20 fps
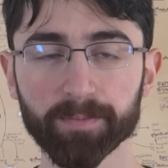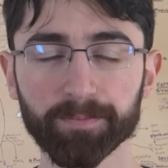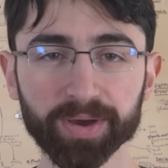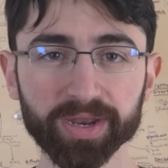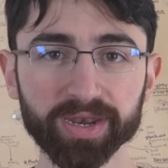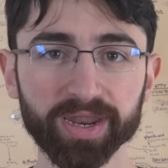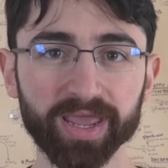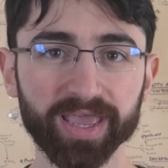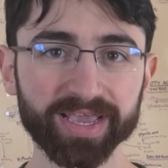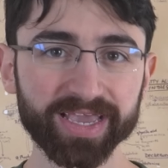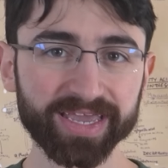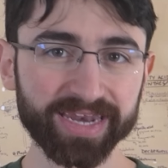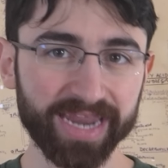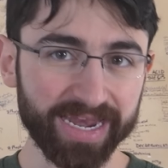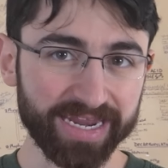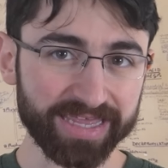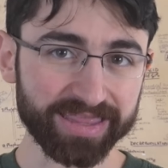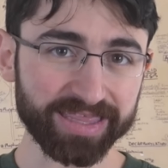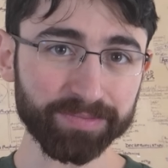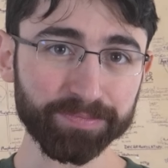But can
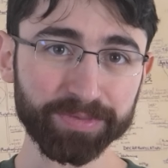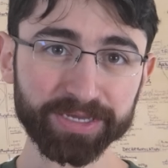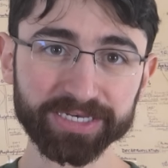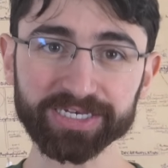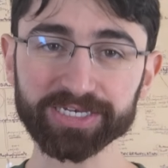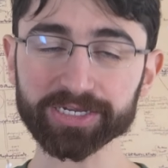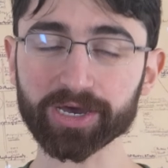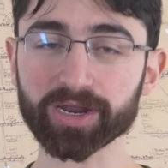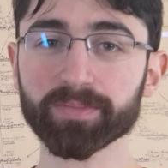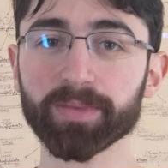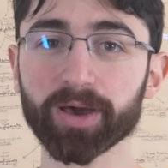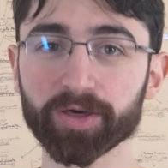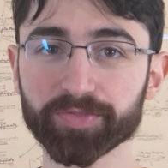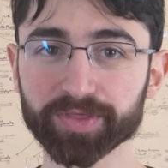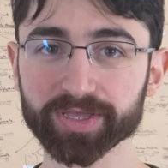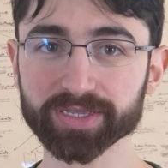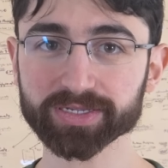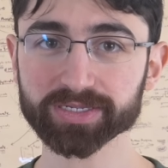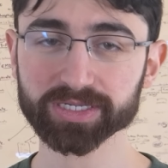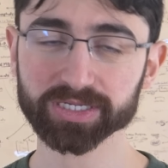anything be done about
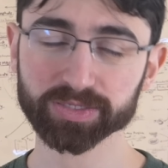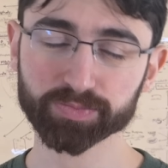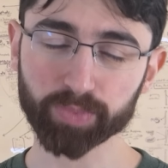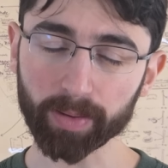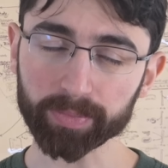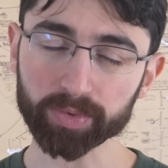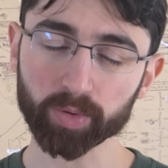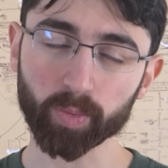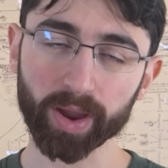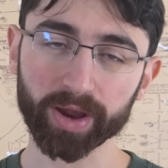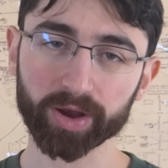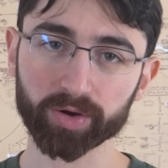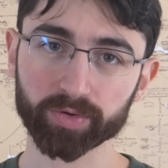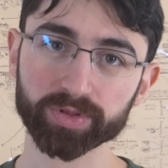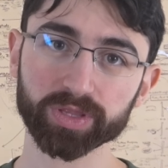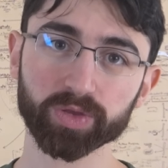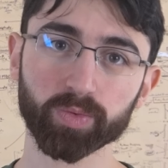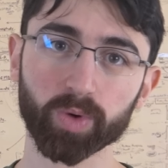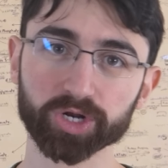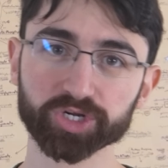this? This is probably why you're
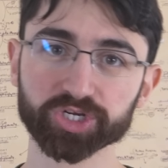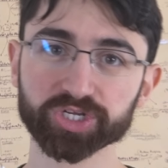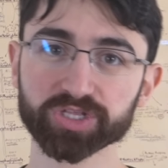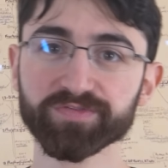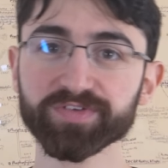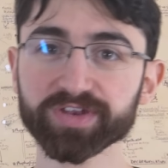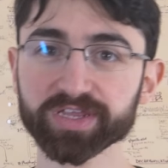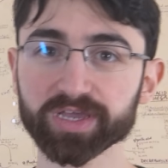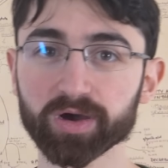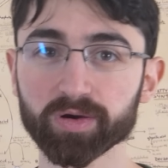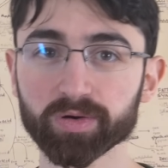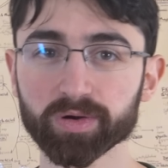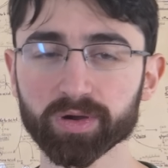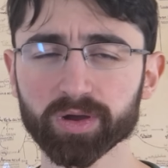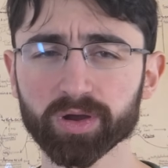really watching the video.